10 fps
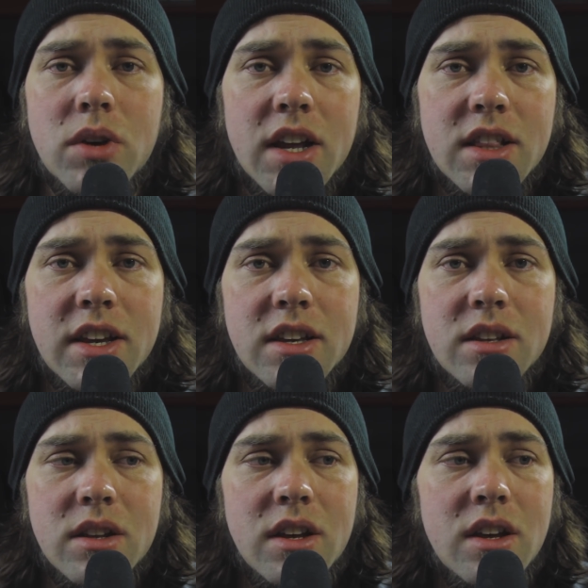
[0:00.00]
I like
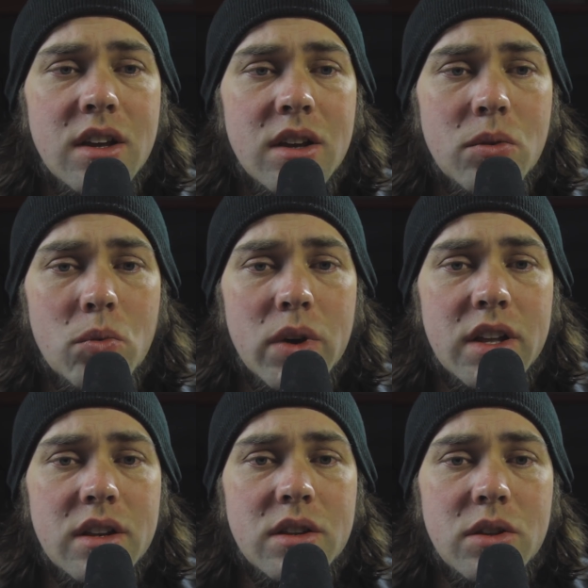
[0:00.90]
it
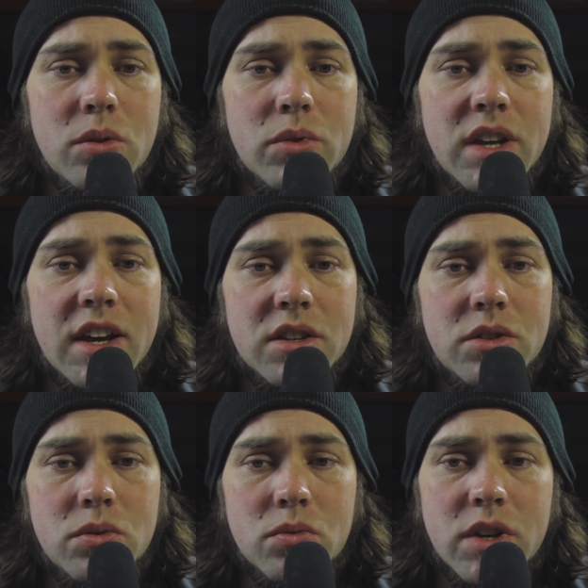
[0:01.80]
when you react
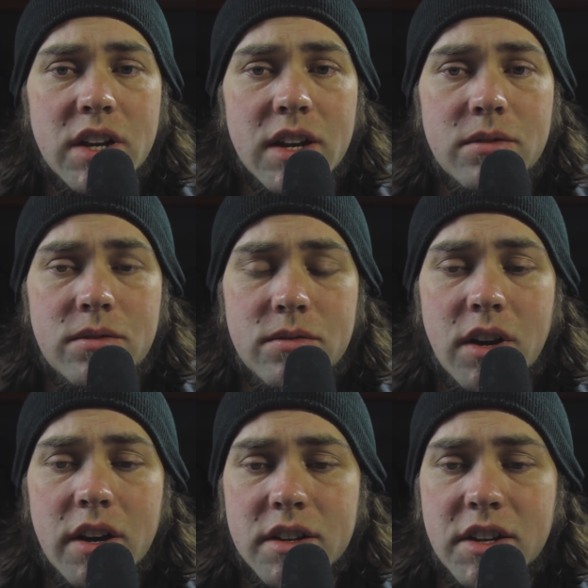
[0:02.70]
to when I've
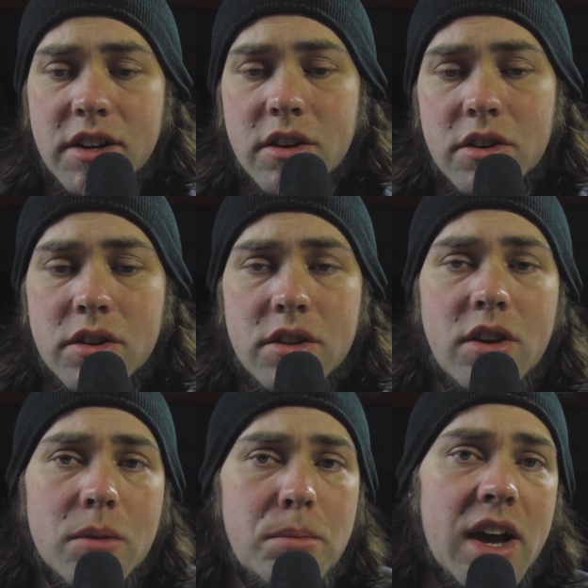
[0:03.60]
gotten a character to
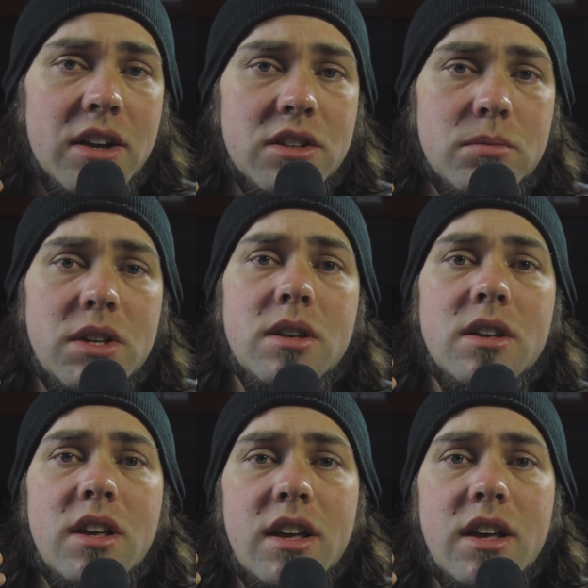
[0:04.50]
talk back to me,